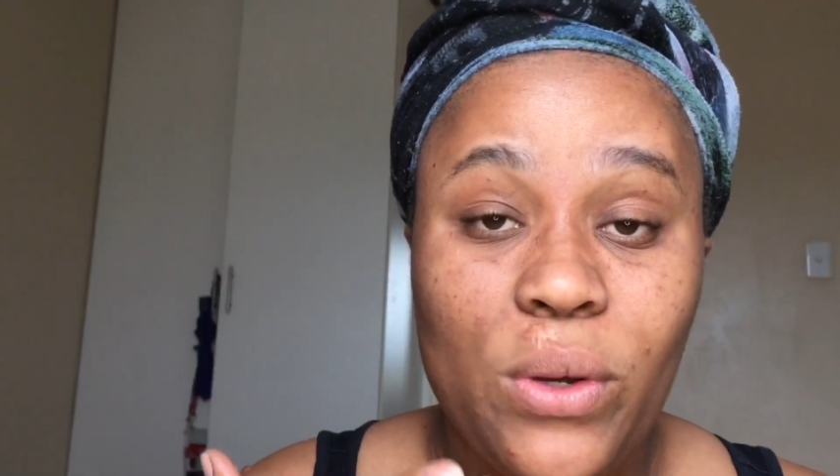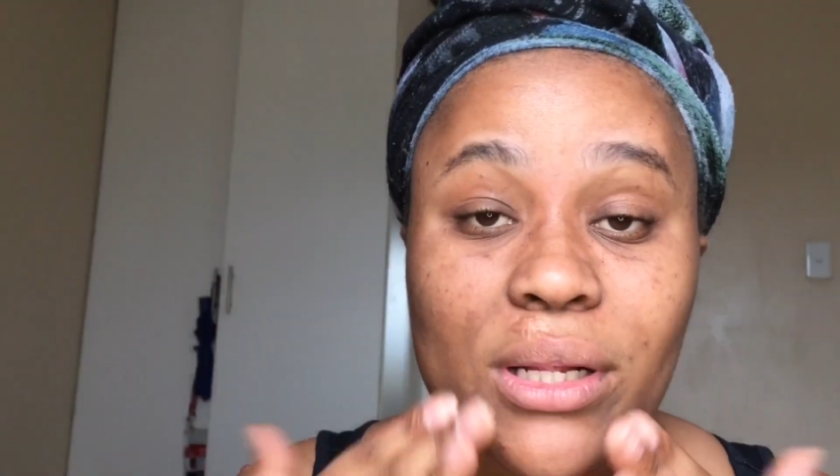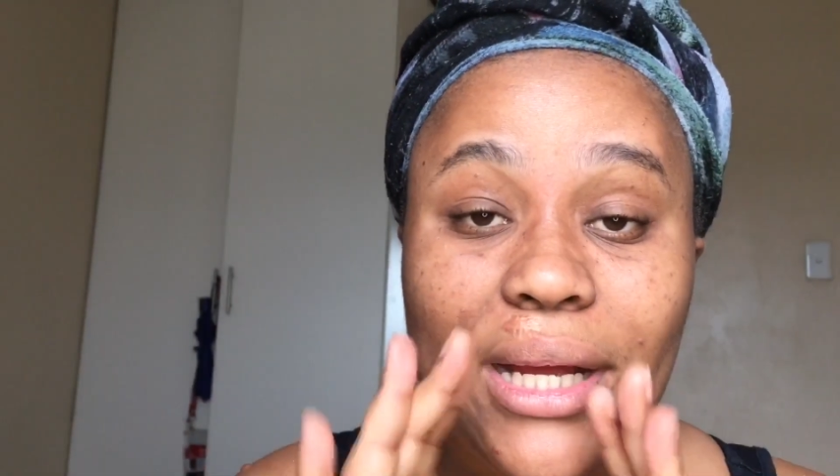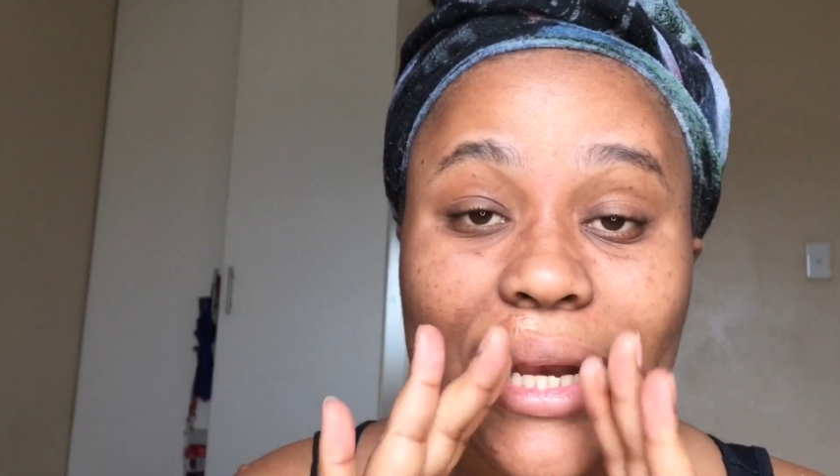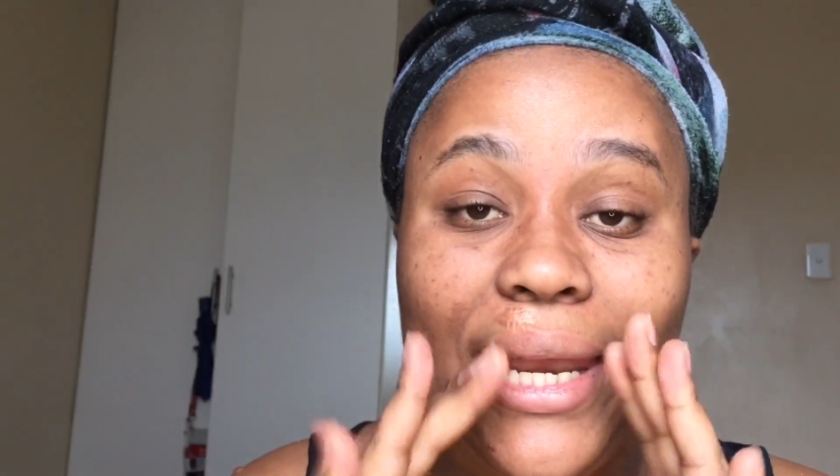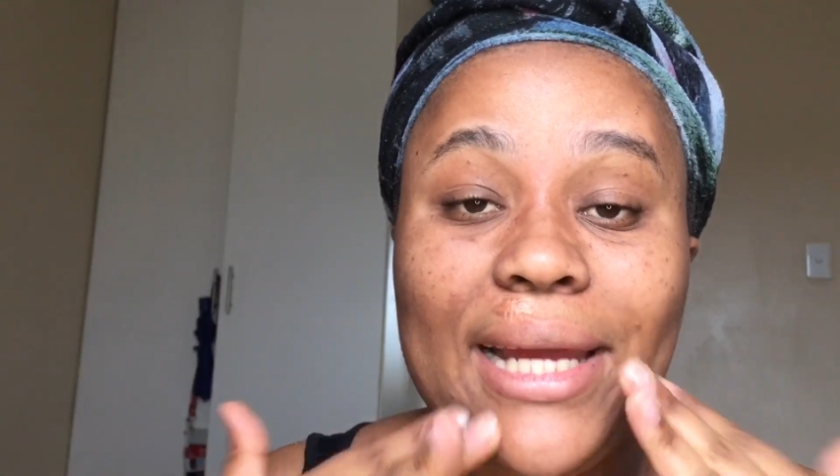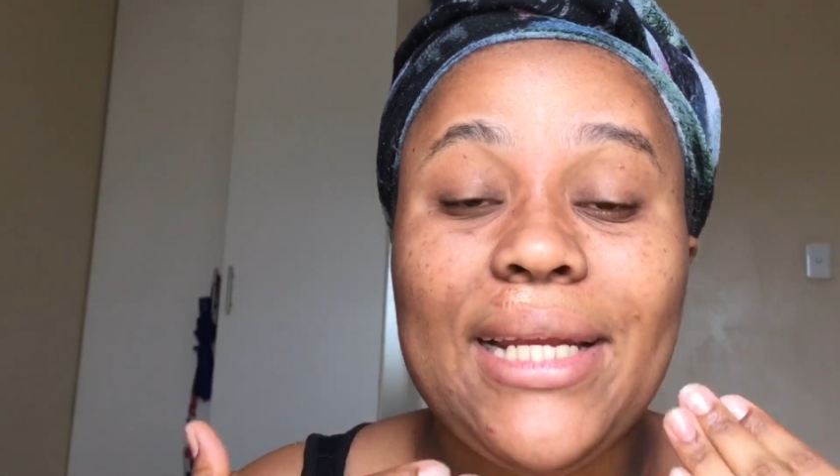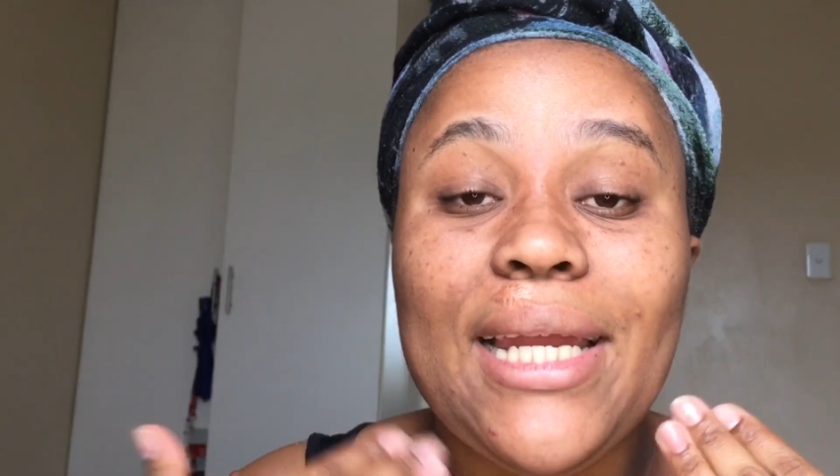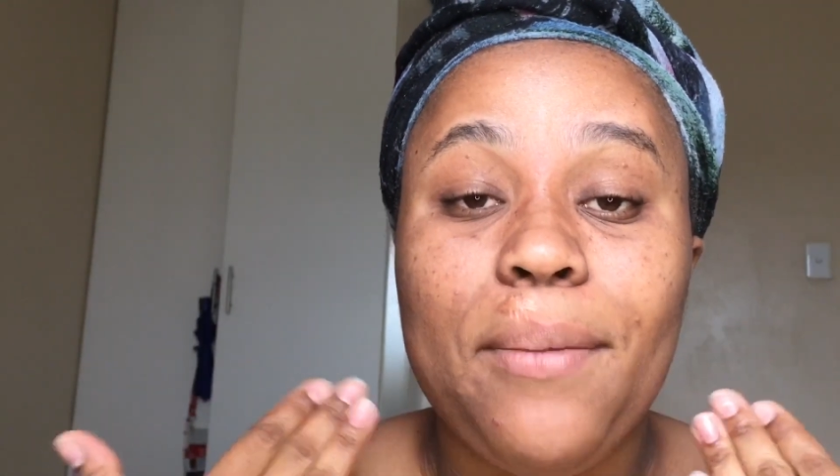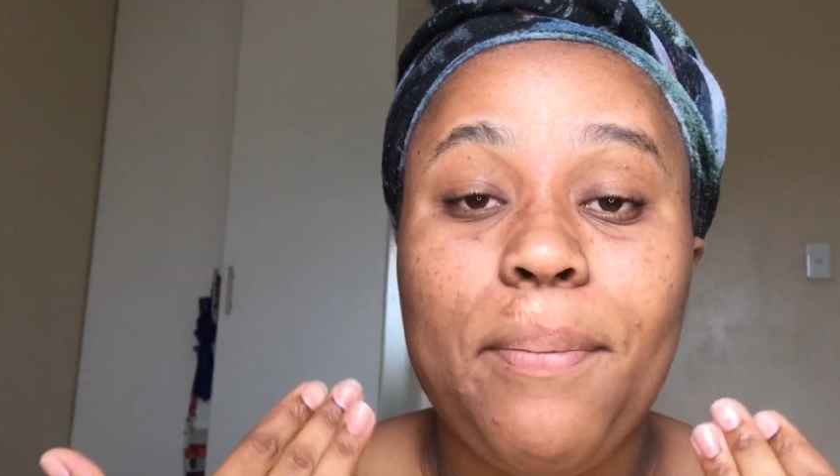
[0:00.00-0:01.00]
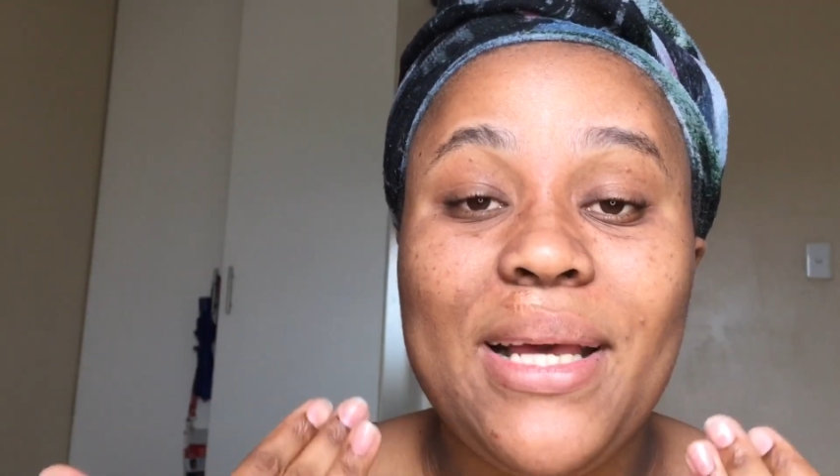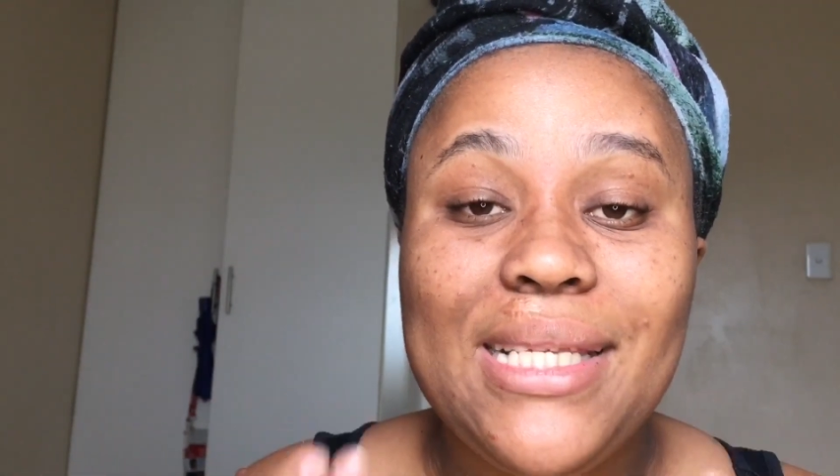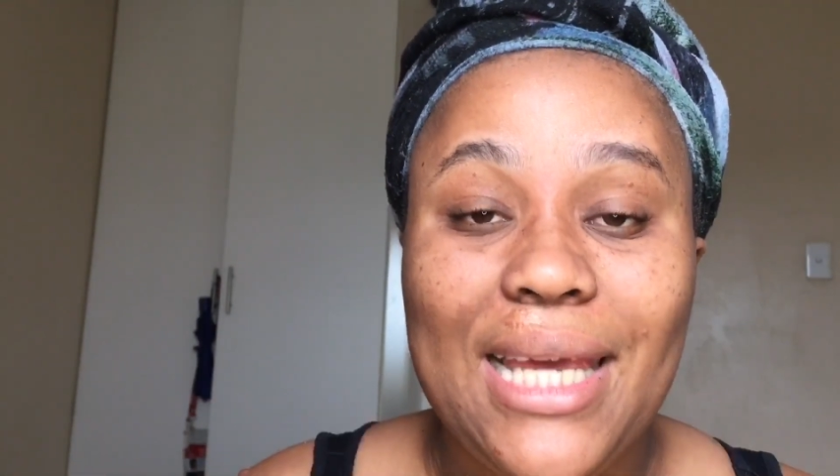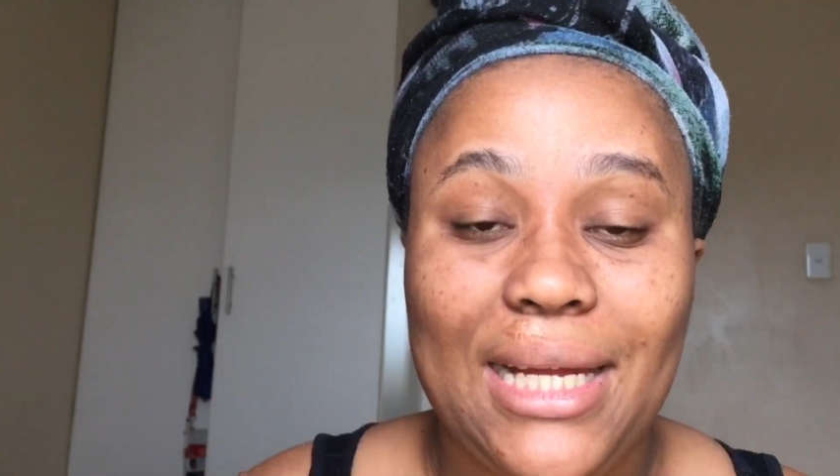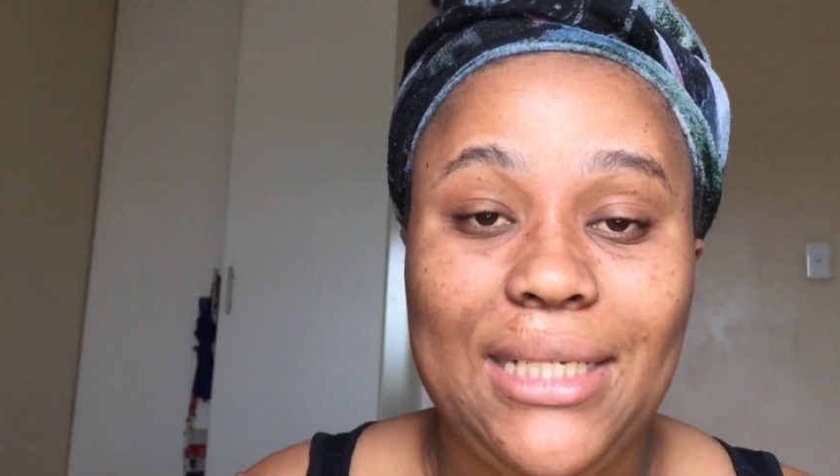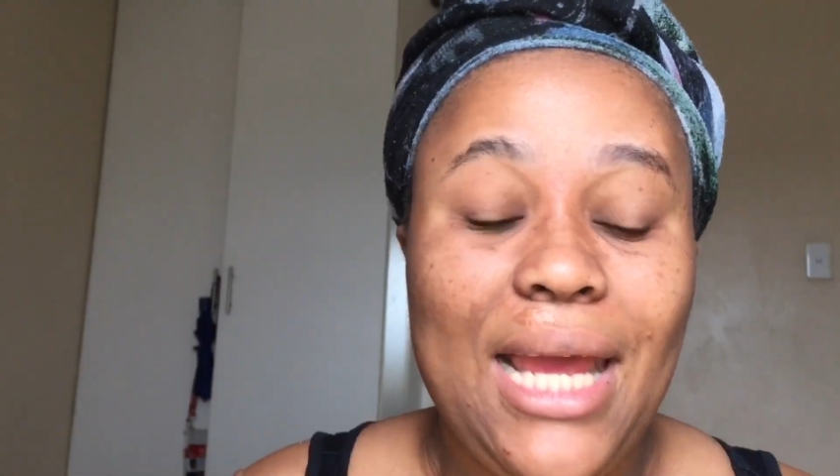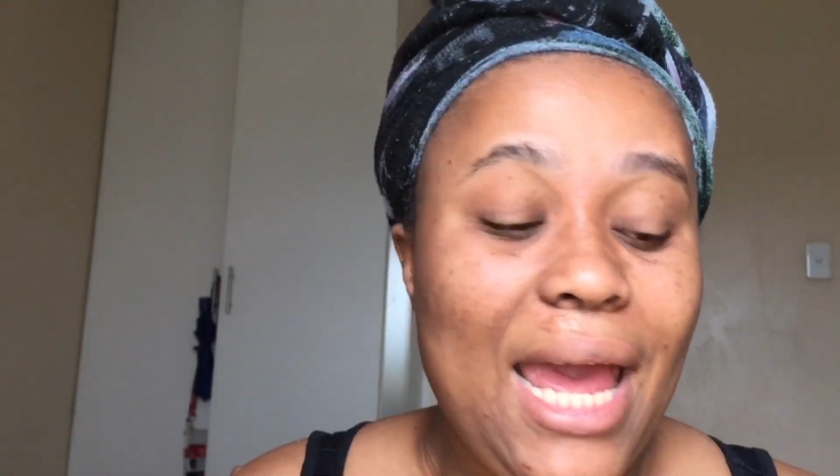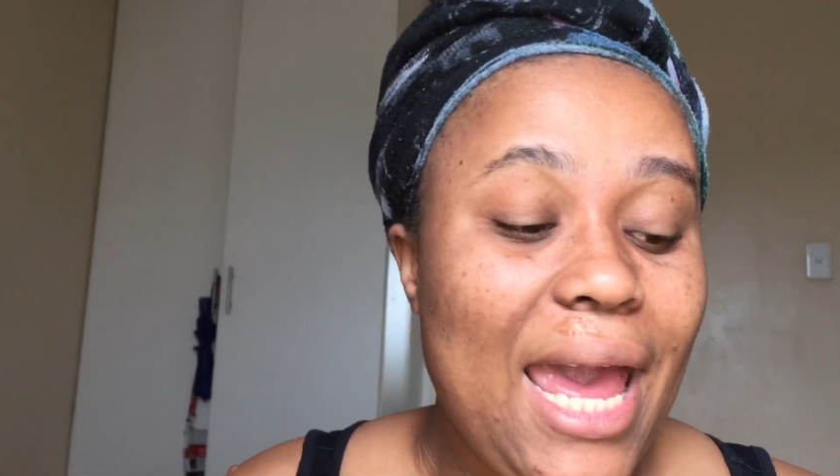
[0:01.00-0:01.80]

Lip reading: oil and lighten up my skin,